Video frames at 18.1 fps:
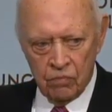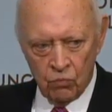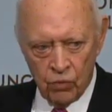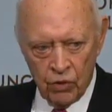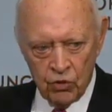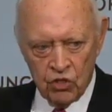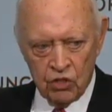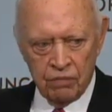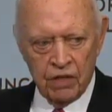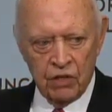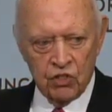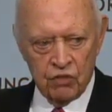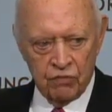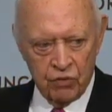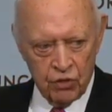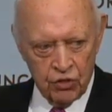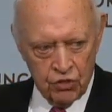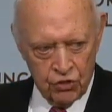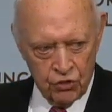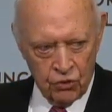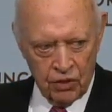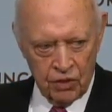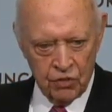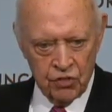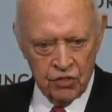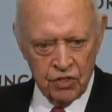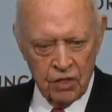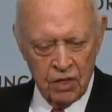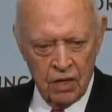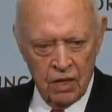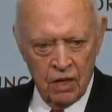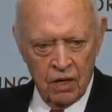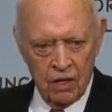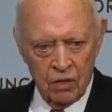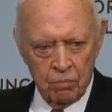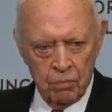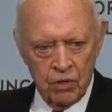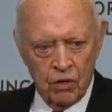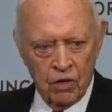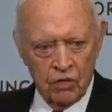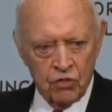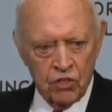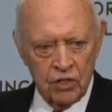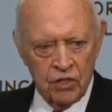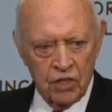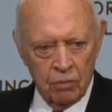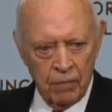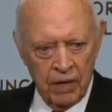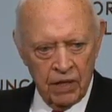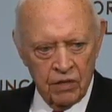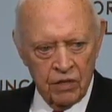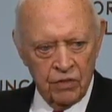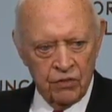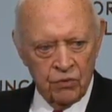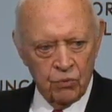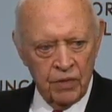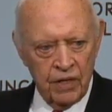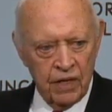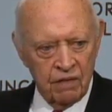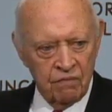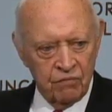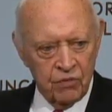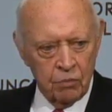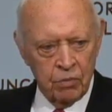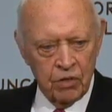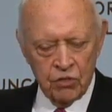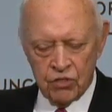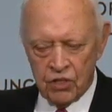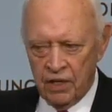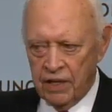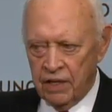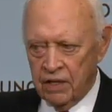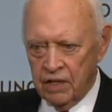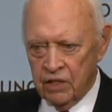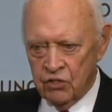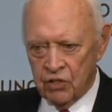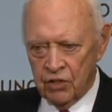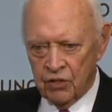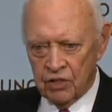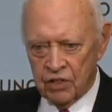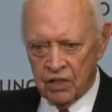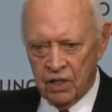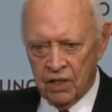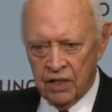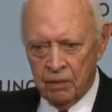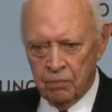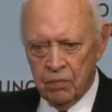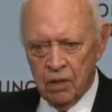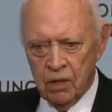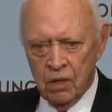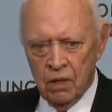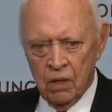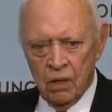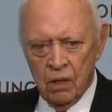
Roosevelt's first choice because he commanded three amphibious landings at the time